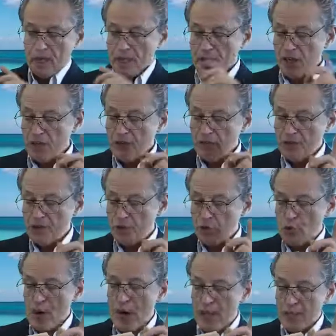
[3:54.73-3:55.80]

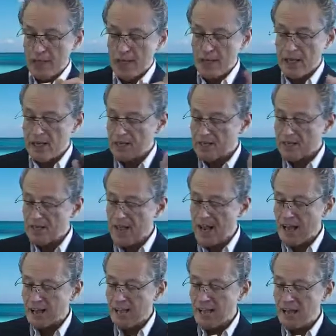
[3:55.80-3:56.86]
Individuality is
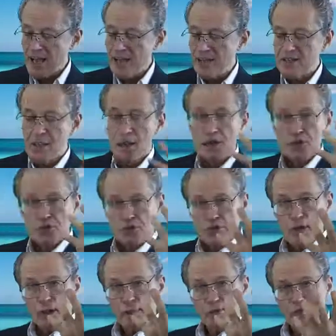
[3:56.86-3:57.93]
not yet
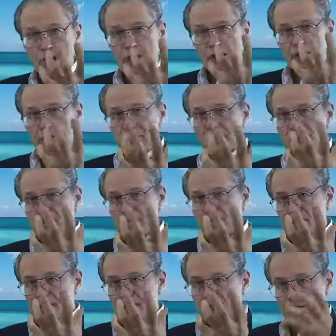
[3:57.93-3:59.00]

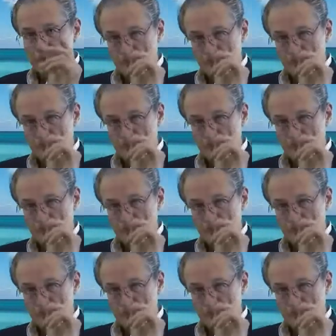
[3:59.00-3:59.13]
subjectivity.